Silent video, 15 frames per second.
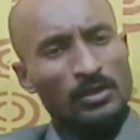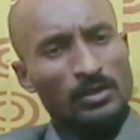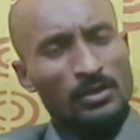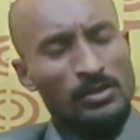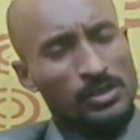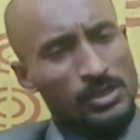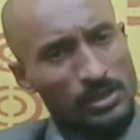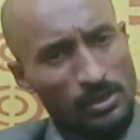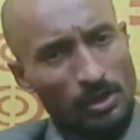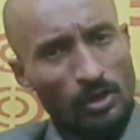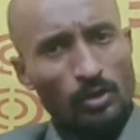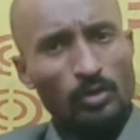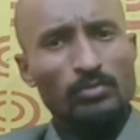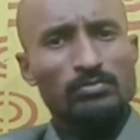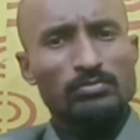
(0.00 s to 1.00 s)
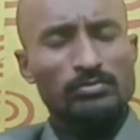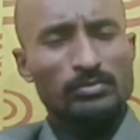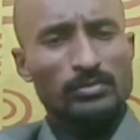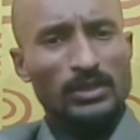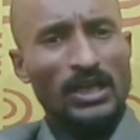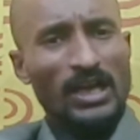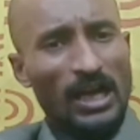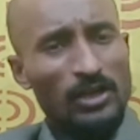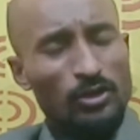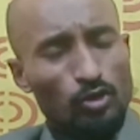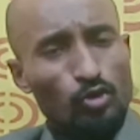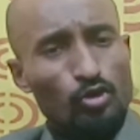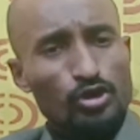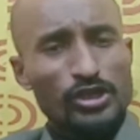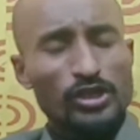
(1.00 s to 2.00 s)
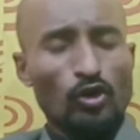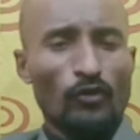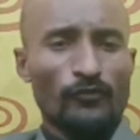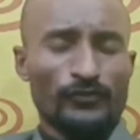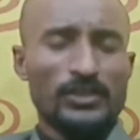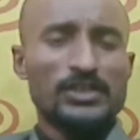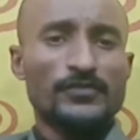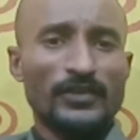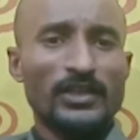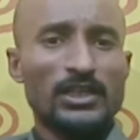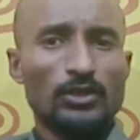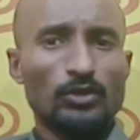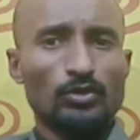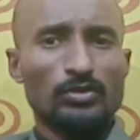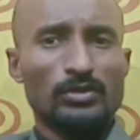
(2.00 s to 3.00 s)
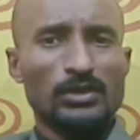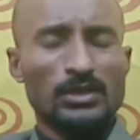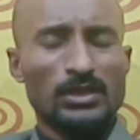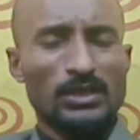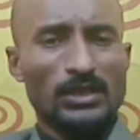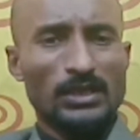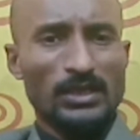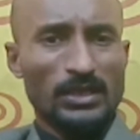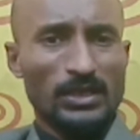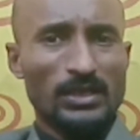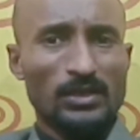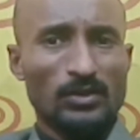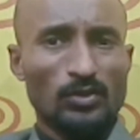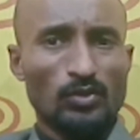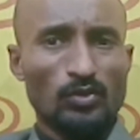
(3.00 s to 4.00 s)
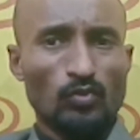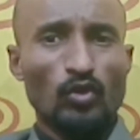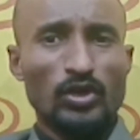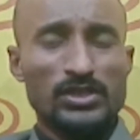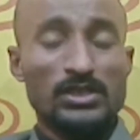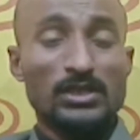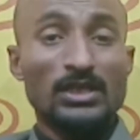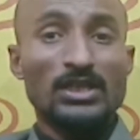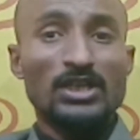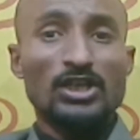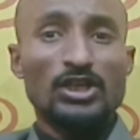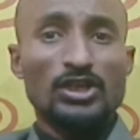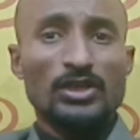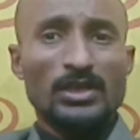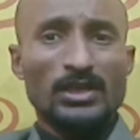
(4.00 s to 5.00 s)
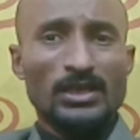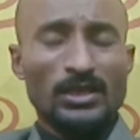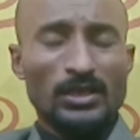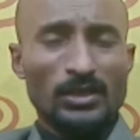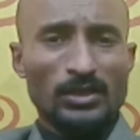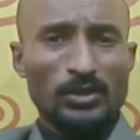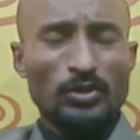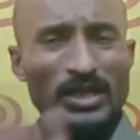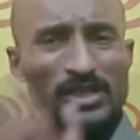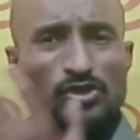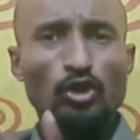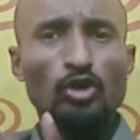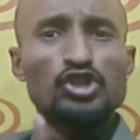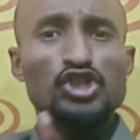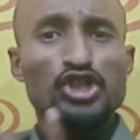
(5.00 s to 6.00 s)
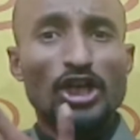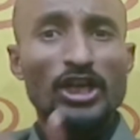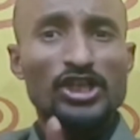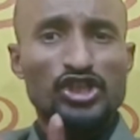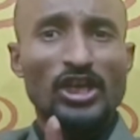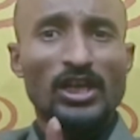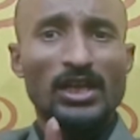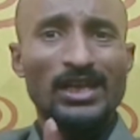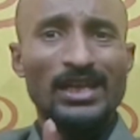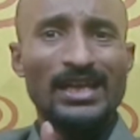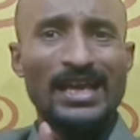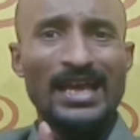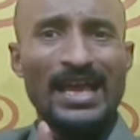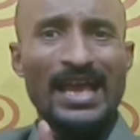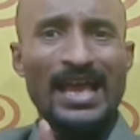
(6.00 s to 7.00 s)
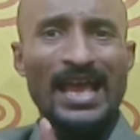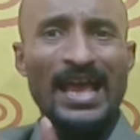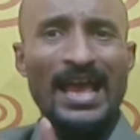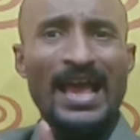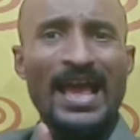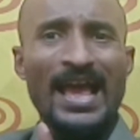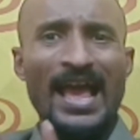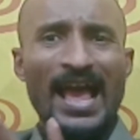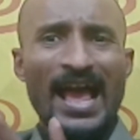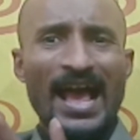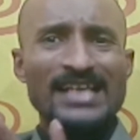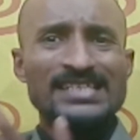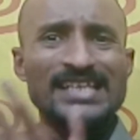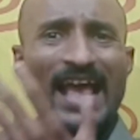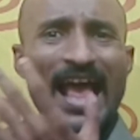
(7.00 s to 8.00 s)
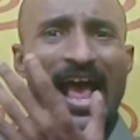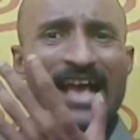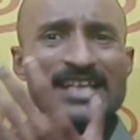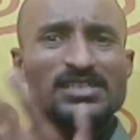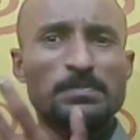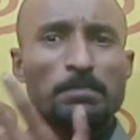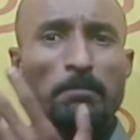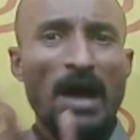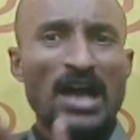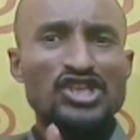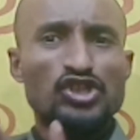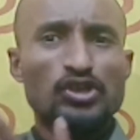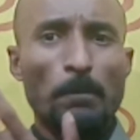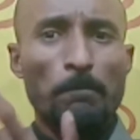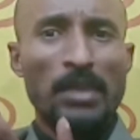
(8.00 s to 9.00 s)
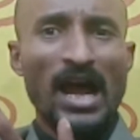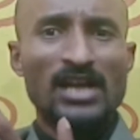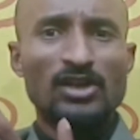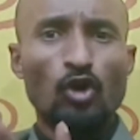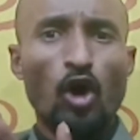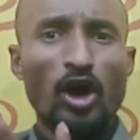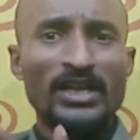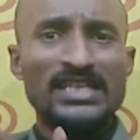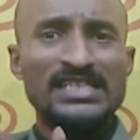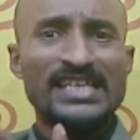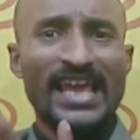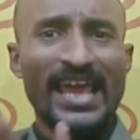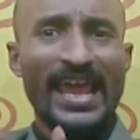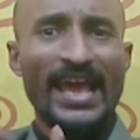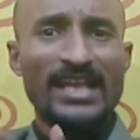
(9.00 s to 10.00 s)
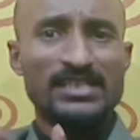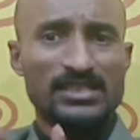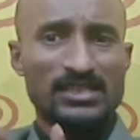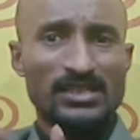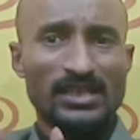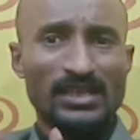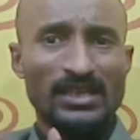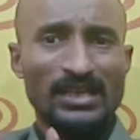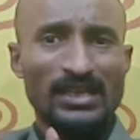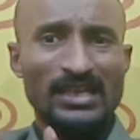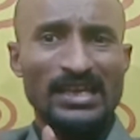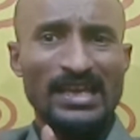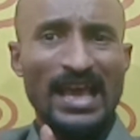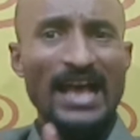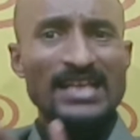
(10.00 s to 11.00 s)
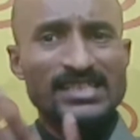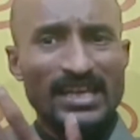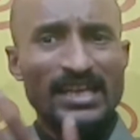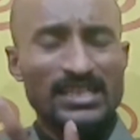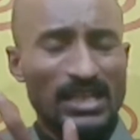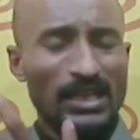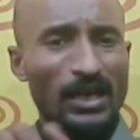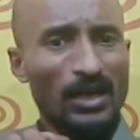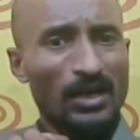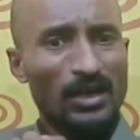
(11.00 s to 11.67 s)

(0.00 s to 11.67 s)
So, the conclusion of this video was, you guys know Churchill has as much blood on his hands as Hitler.